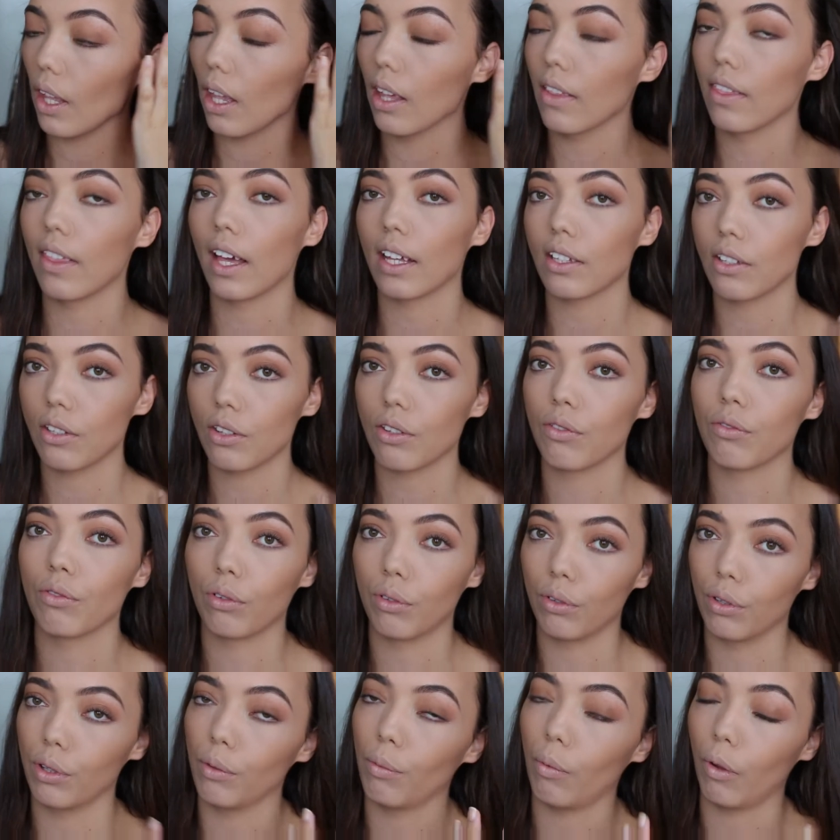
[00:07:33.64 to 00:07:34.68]
that's the
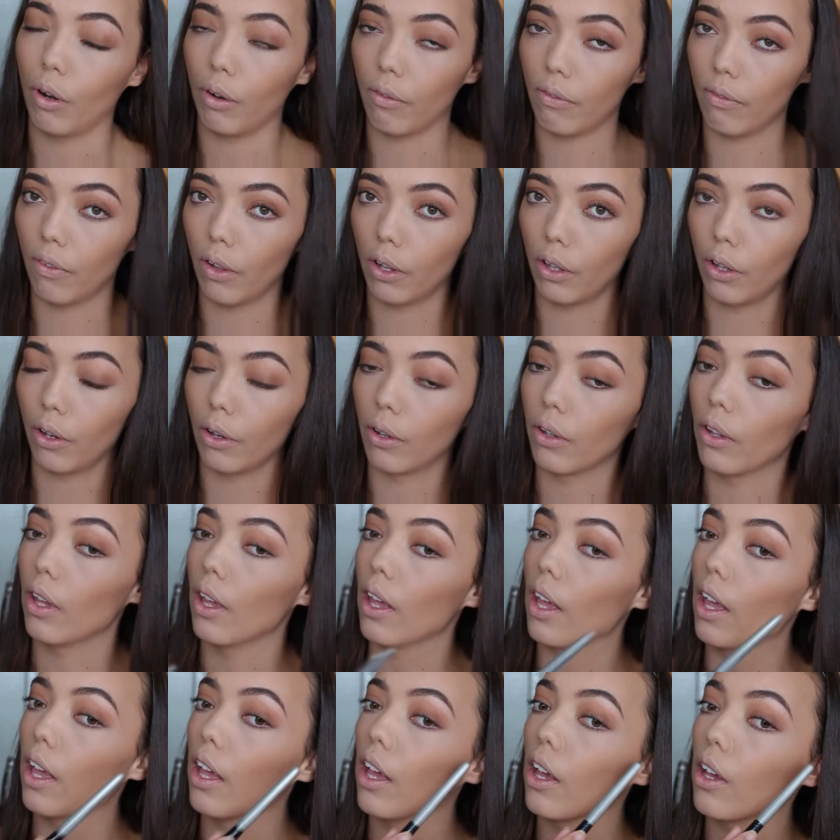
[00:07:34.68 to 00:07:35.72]
rule you want to follow.
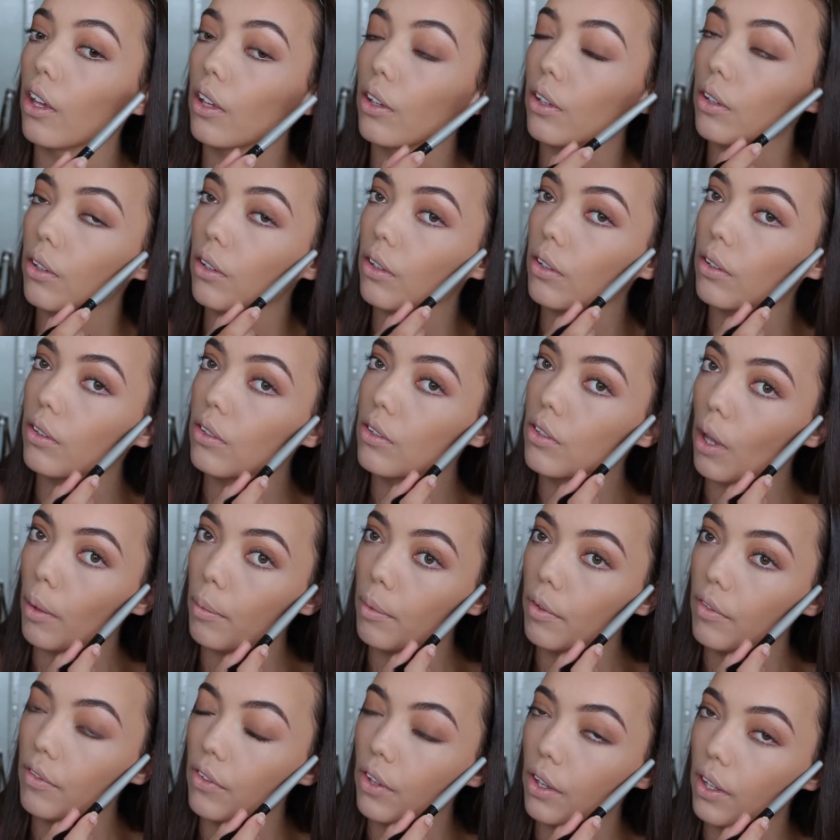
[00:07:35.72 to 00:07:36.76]

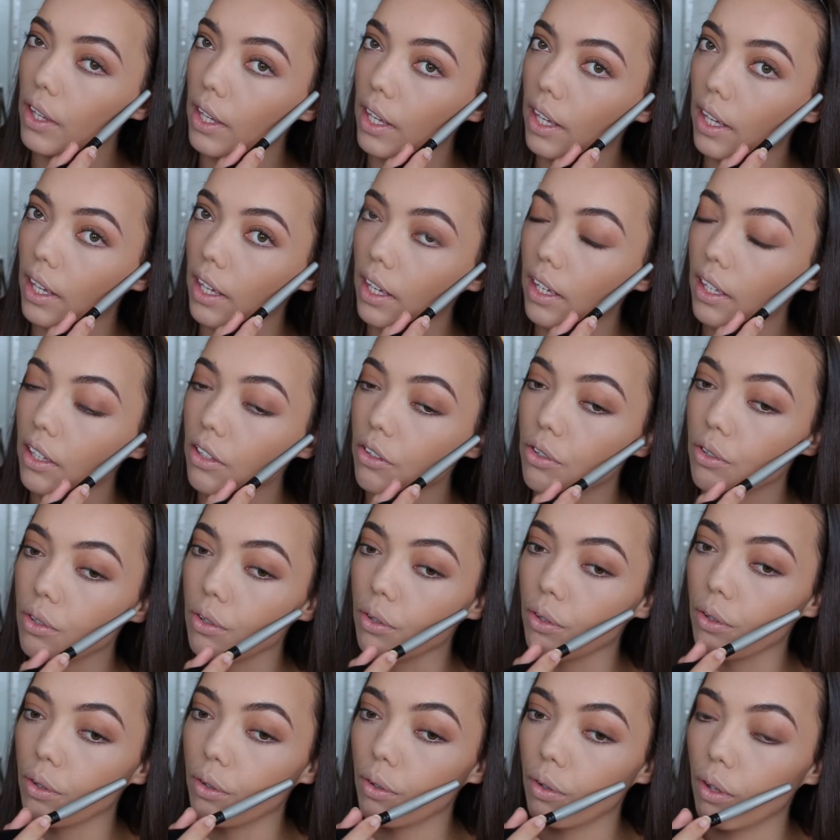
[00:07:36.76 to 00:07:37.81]
Top of your ear
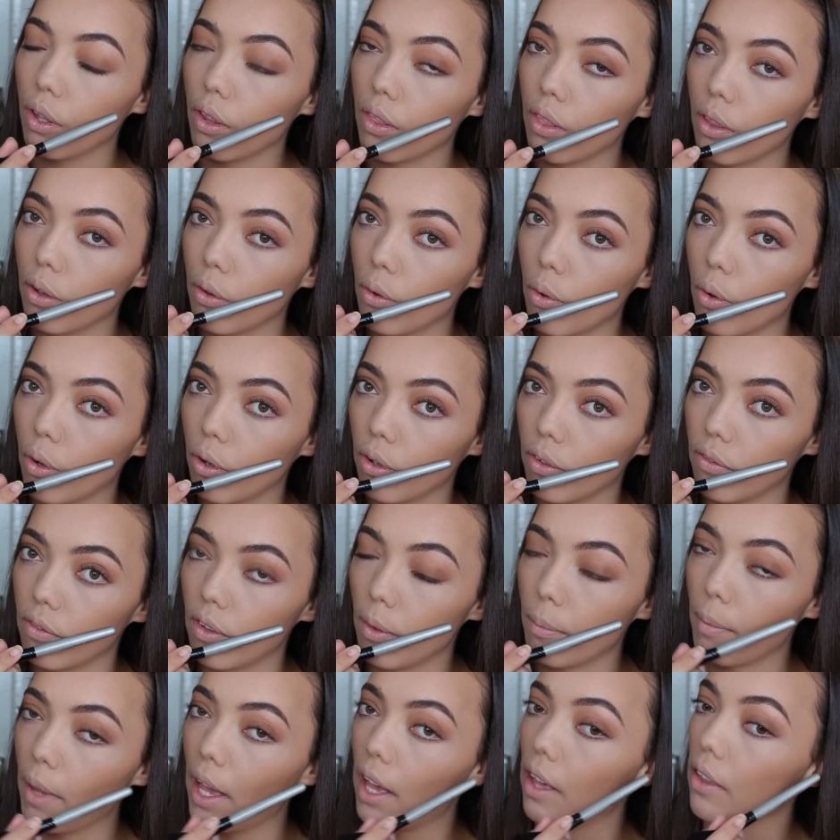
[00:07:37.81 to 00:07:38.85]
to the corner of
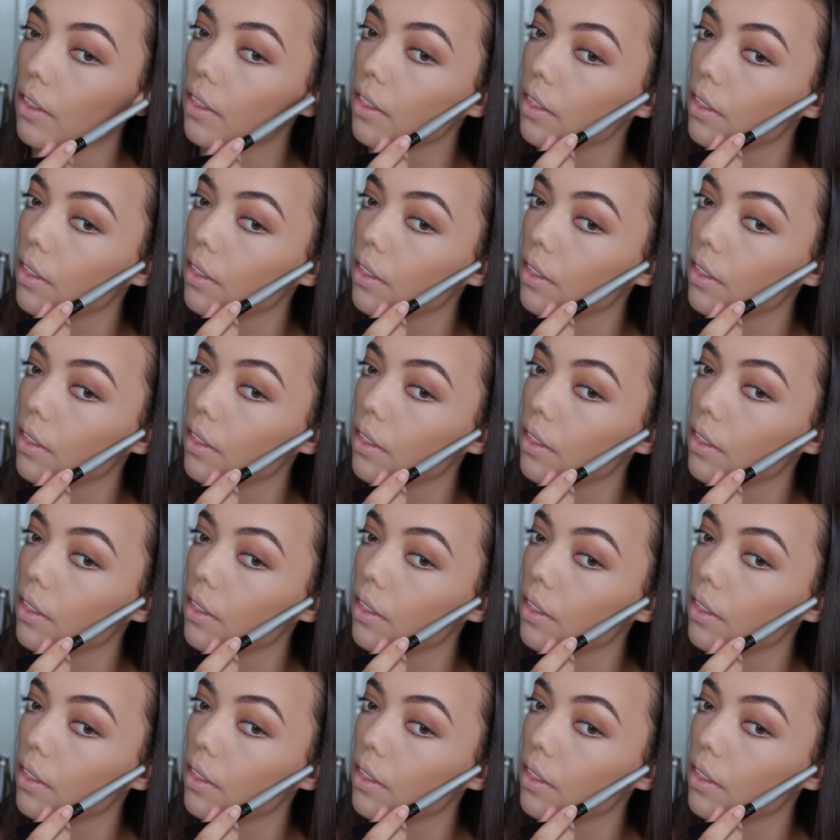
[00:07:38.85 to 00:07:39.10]
your mouth.